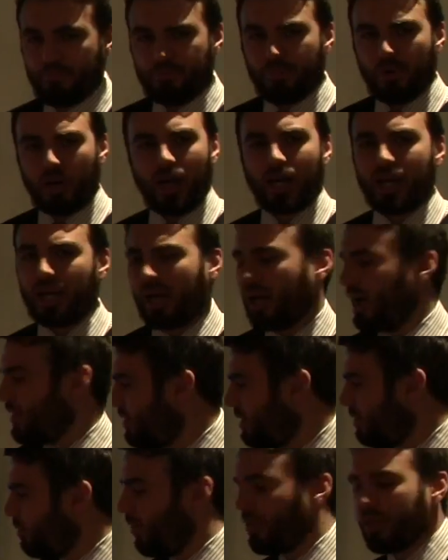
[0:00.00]
But I
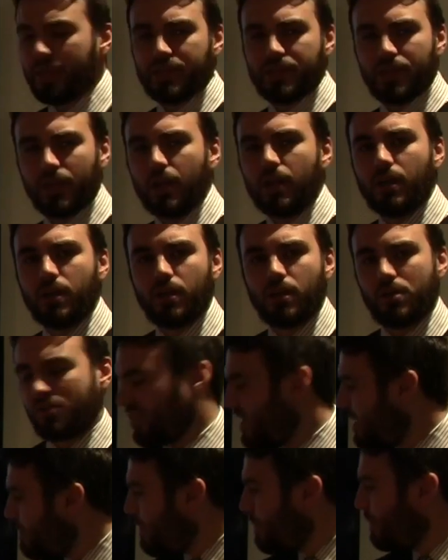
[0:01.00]
don't know what these are,
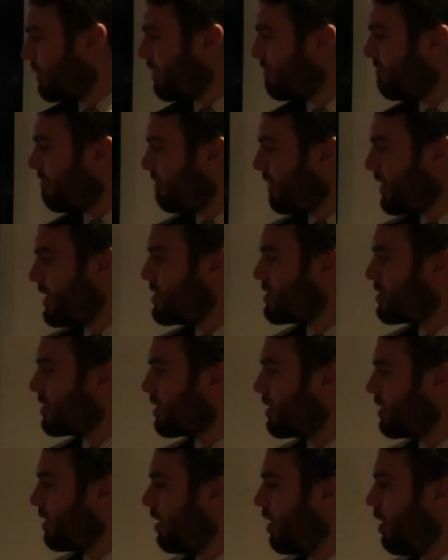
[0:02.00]
so I need a bit more
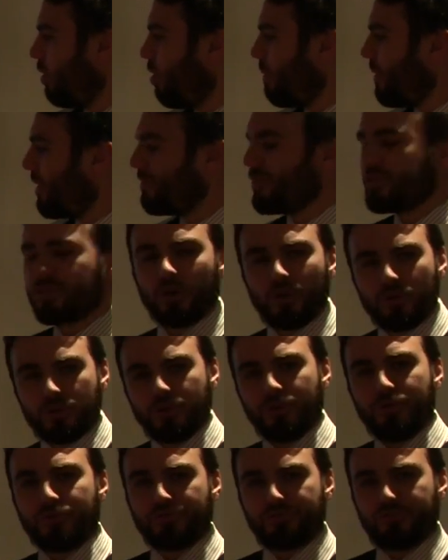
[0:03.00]
information. What about if I told
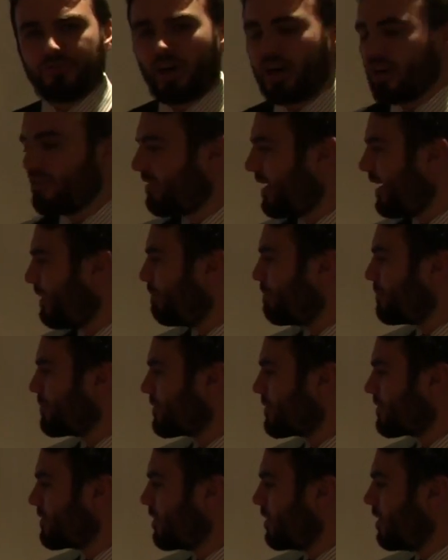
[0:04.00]
you it was 5
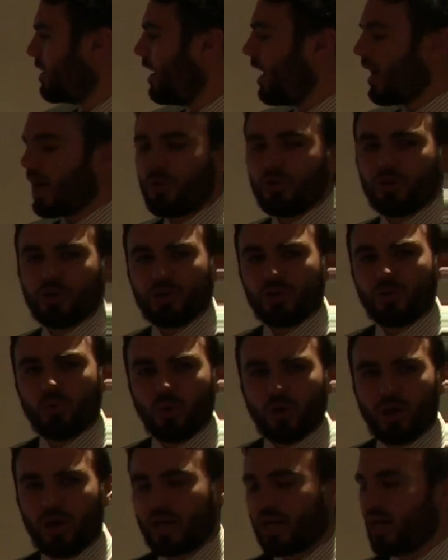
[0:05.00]
amps? How could you
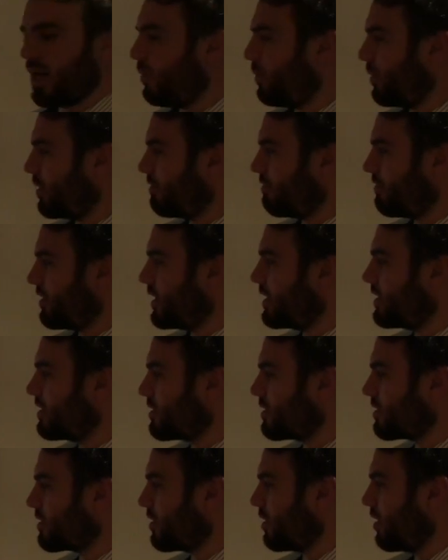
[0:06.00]
work out one of
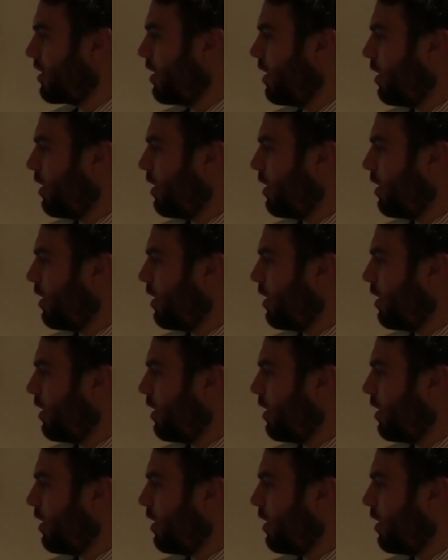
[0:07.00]
these?